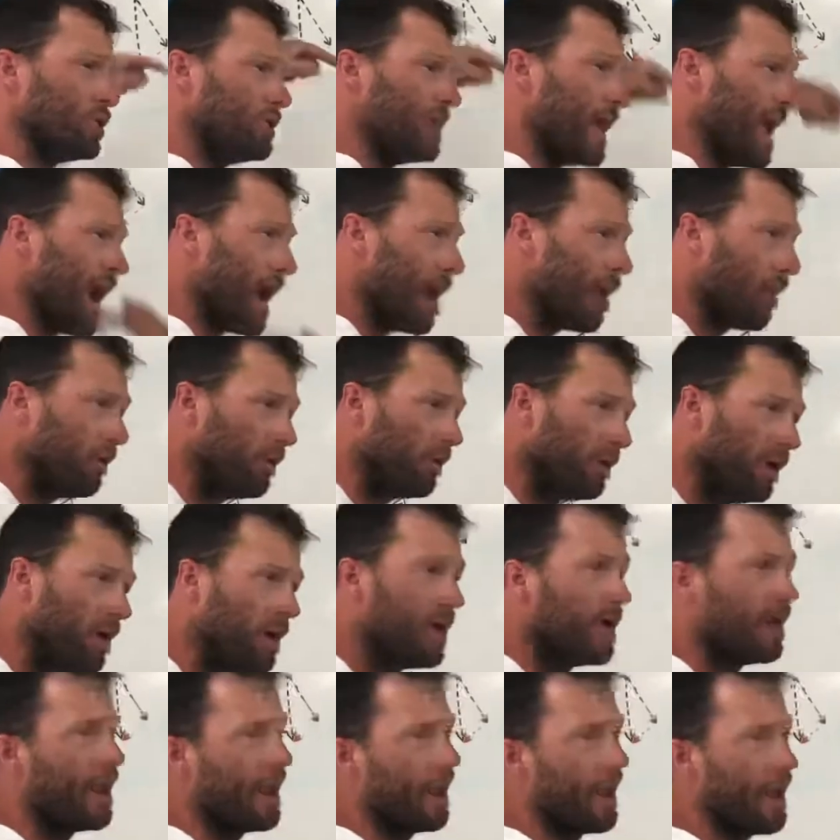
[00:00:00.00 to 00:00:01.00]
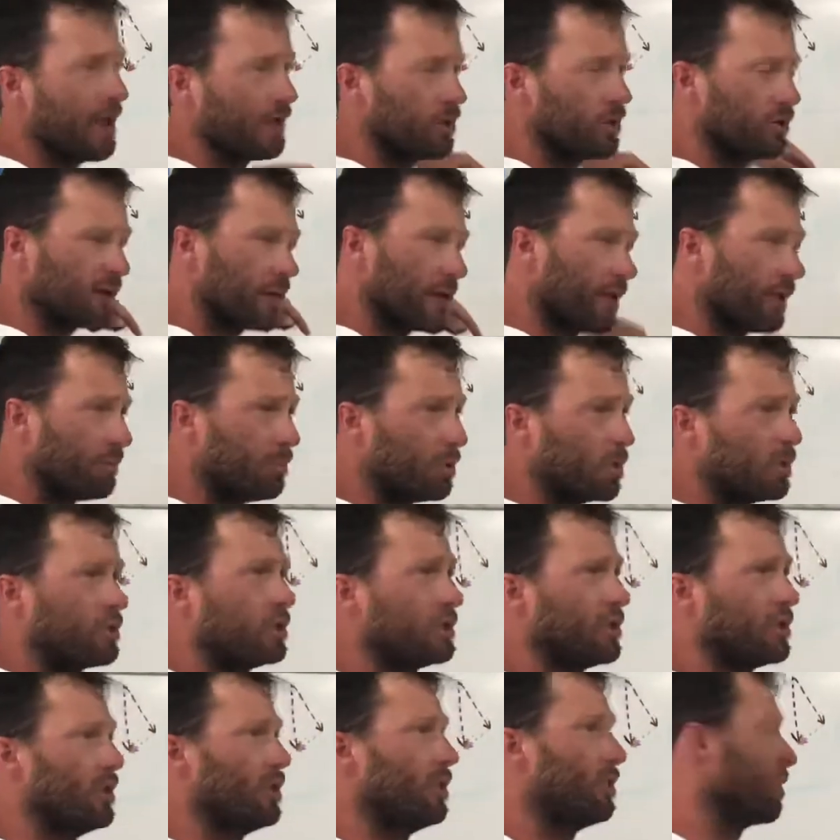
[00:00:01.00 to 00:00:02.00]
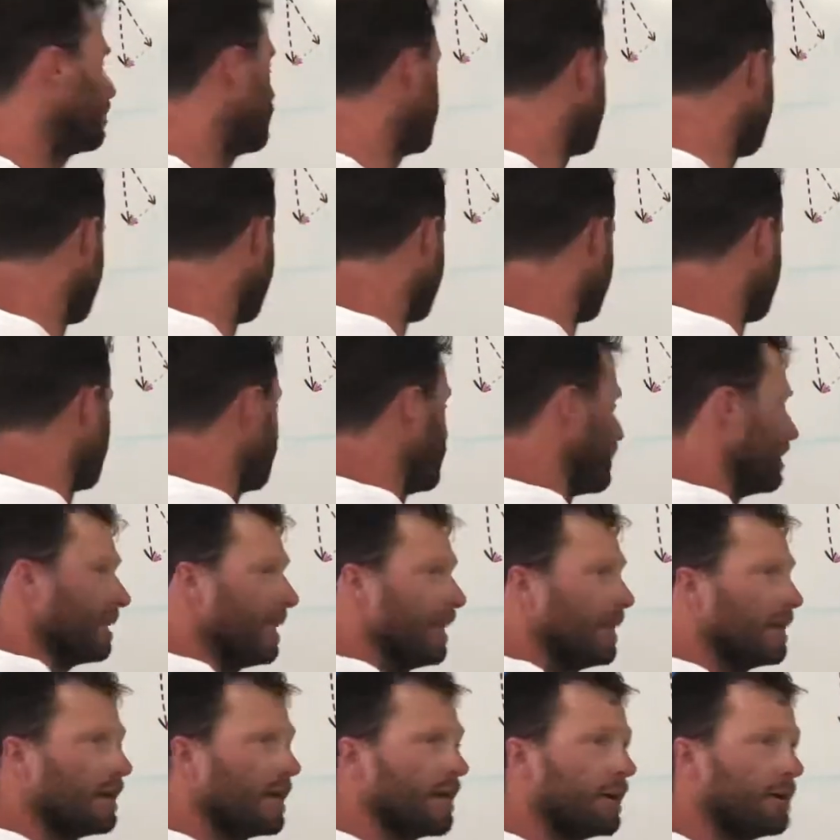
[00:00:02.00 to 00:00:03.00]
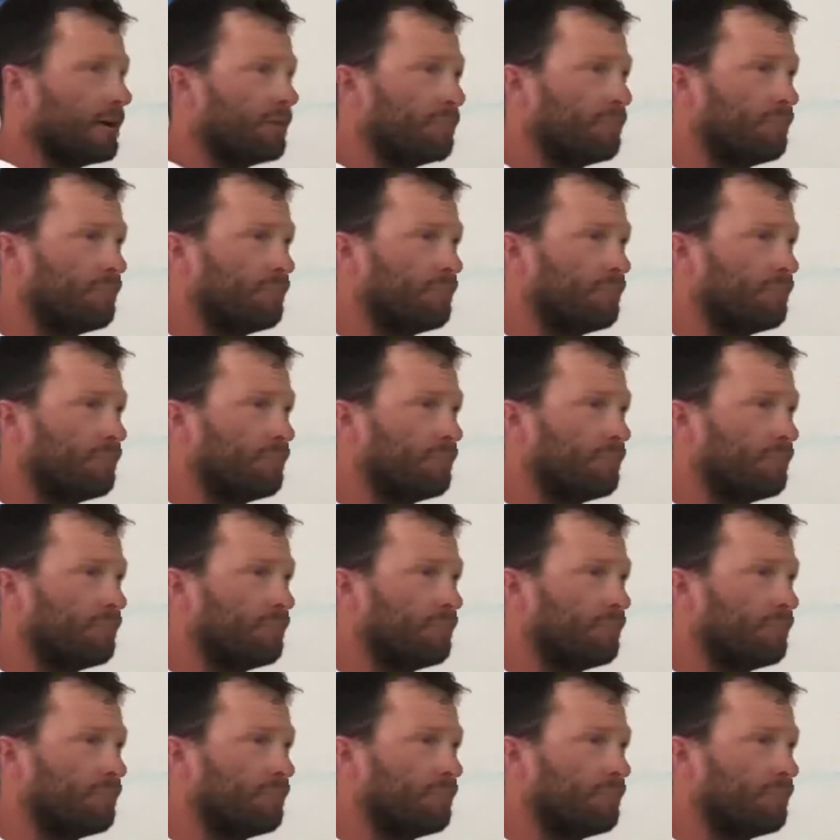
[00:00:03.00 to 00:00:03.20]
down and you're getting pushed to leeward below the pin ley line.